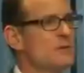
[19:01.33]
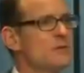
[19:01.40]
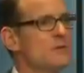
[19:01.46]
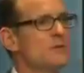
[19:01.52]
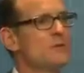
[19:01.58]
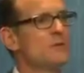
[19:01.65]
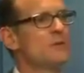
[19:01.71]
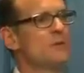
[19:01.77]

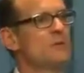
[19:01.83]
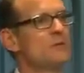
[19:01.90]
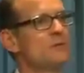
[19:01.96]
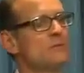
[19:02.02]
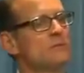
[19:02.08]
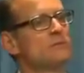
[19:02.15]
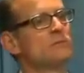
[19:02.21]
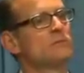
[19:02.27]

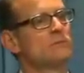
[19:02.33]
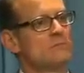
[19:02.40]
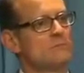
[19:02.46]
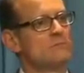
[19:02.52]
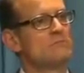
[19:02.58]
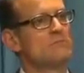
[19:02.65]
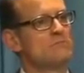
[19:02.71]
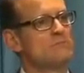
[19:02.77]

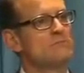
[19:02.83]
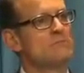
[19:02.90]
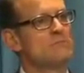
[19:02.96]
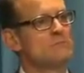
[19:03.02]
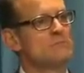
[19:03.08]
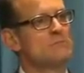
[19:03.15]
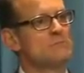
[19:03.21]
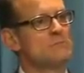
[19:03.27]

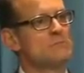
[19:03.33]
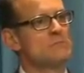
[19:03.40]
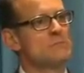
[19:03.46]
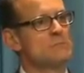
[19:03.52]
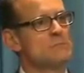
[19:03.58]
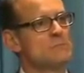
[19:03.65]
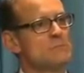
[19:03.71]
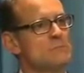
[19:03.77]

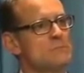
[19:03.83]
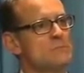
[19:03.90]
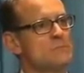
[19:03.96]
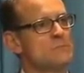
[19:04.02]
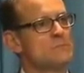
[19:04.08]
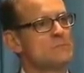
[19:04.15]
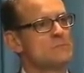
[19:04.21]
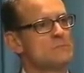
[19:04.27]

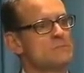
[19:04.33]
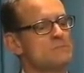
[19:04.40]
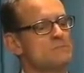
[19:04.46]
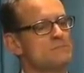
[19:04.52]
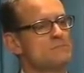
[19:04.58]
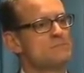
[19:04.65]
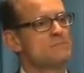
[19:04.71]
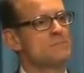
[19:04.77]

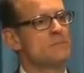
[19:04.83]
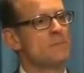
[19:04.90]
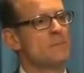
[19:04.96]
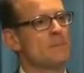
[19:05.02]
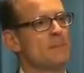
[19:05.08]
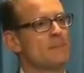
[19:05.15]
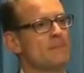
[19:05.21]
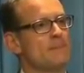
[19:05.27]

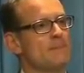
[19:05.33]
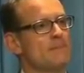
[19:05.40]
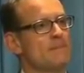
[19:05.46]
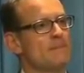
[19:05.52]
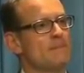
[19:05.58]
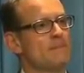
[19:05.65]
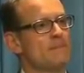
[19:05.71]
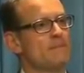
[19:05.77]

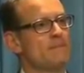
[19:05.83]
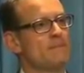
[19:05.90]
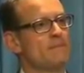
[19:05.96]
Nothing is said.